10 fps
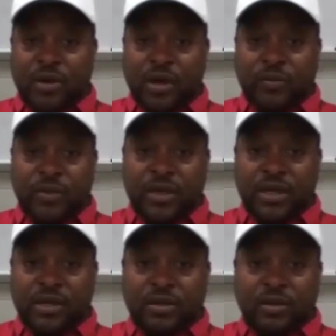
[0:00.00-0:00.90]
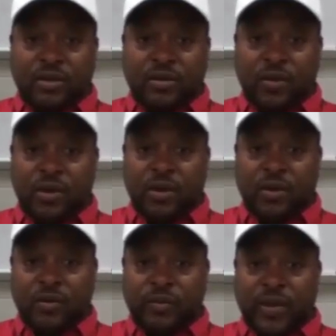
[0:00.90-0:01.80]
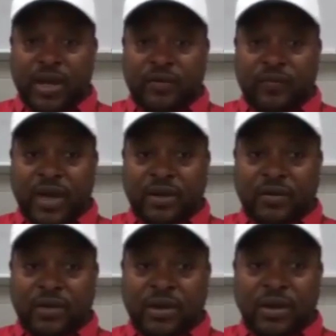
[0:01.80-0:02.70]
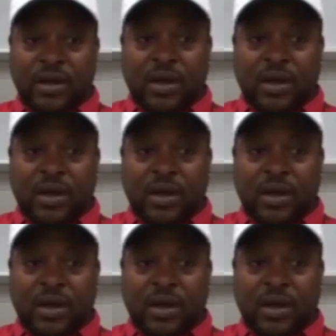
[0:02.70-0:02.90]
Companies or Toyota manufacturing,